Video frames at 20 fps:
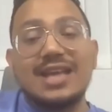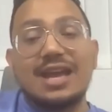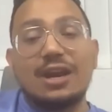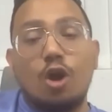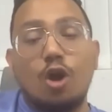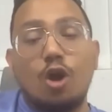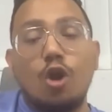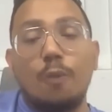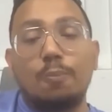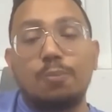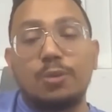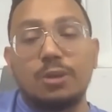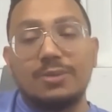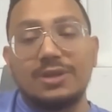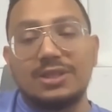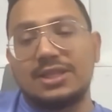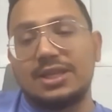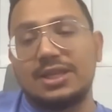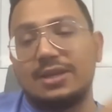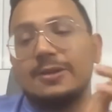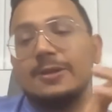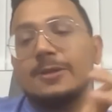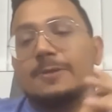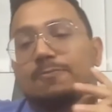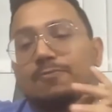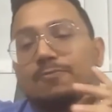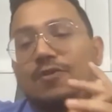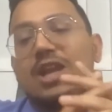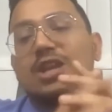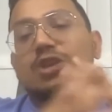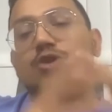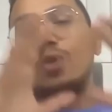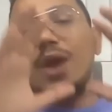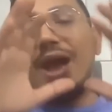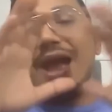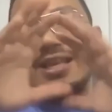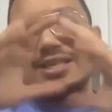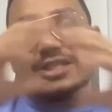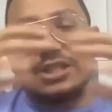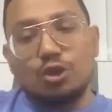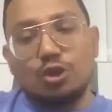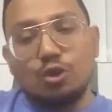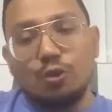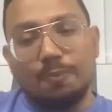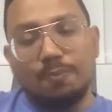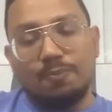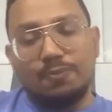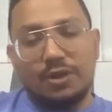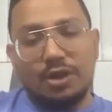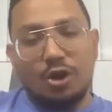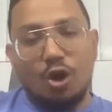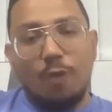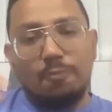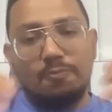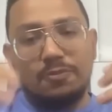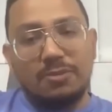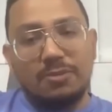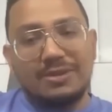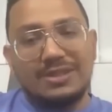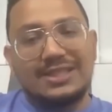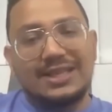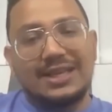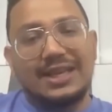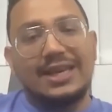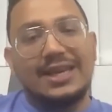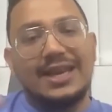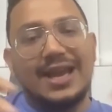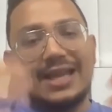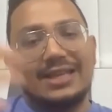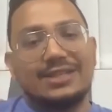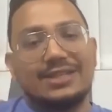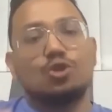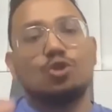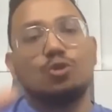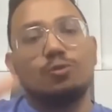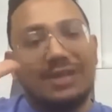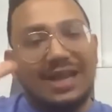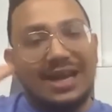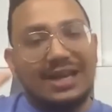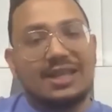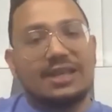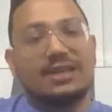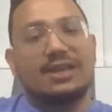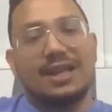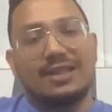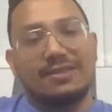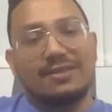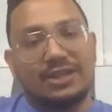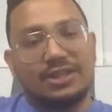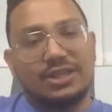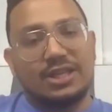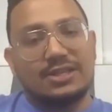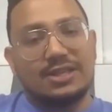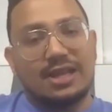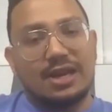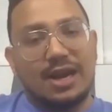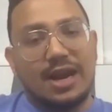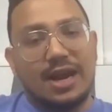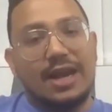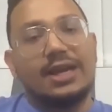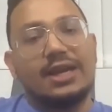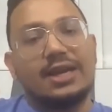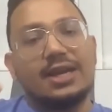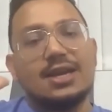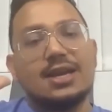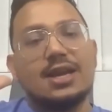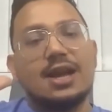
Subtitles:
are called optimistic, where you optimistically assume that the transactions are right,